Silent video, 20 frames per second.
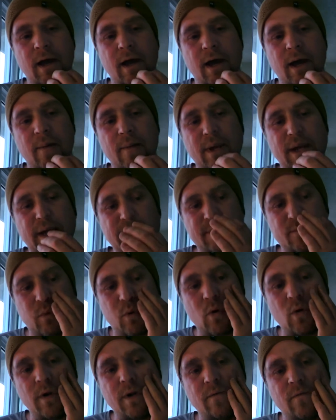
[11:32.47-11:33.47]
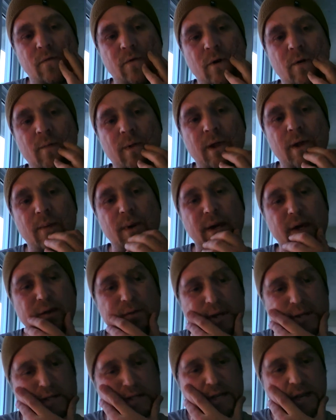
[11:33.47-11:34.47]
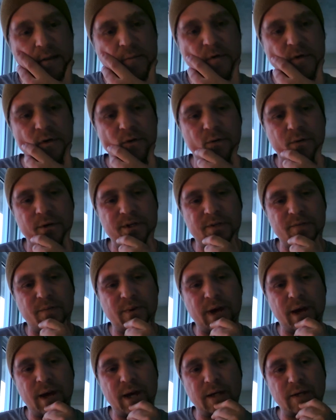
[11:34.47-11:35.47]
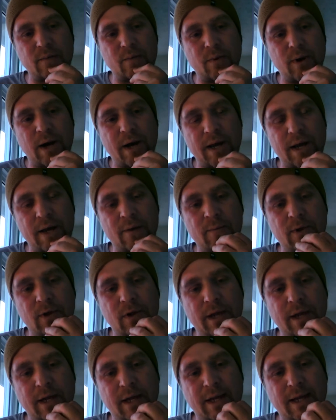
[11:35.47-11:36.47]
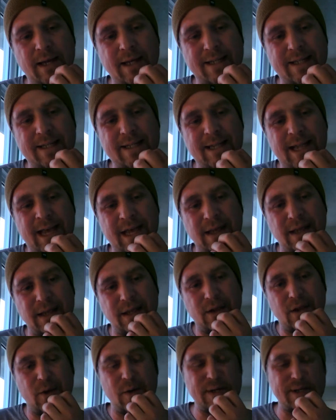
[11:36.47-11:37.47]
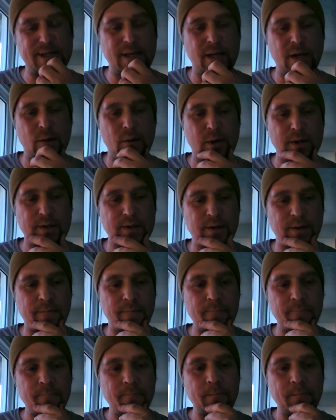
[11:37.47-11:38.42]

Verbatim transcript: Um, he's pulling from them and giving some due respect by emulating it slightly, though he said he wasn't.